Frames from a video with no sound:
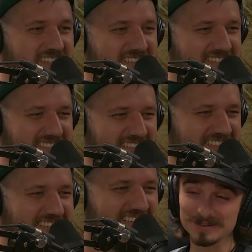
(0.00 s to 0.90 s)

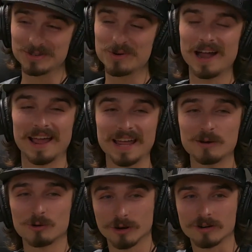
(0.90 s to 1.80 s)
Yeah, dude, you got
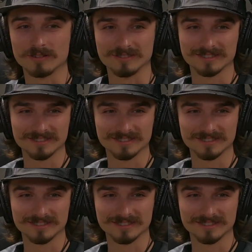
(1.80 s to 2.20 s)
ankle curtains.